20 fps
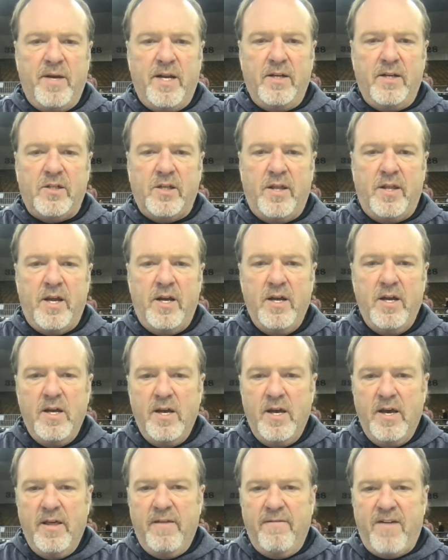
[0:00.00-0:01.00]
And then
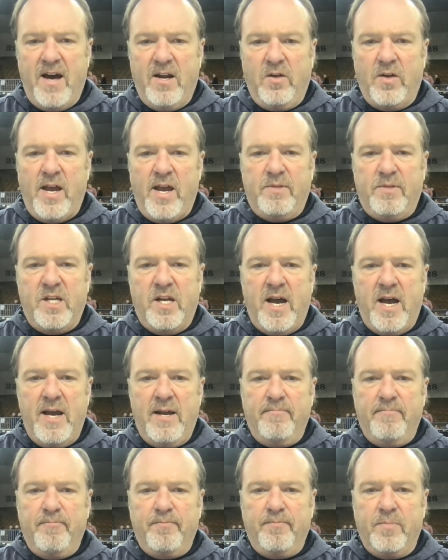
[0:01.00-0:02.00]
the final game tonight,
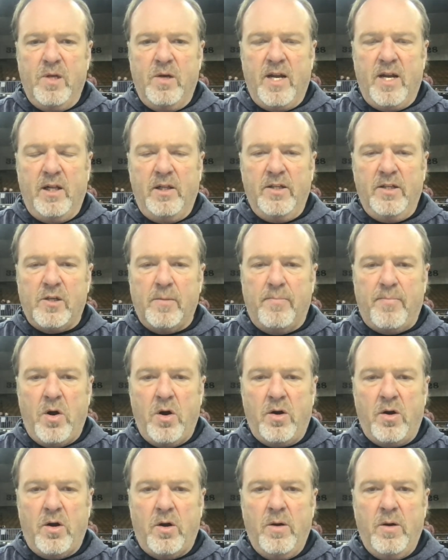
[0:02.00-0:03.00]
they got Alyssa
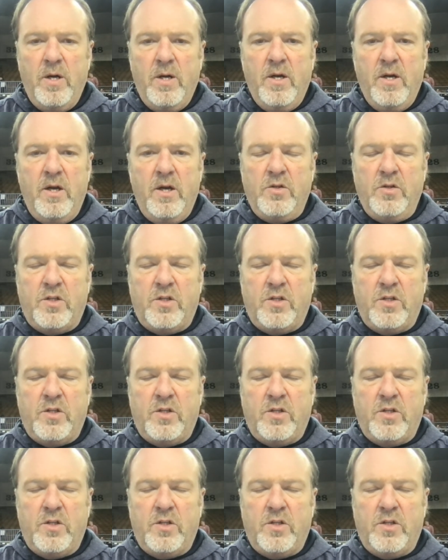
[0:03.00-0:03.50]
Parker, who's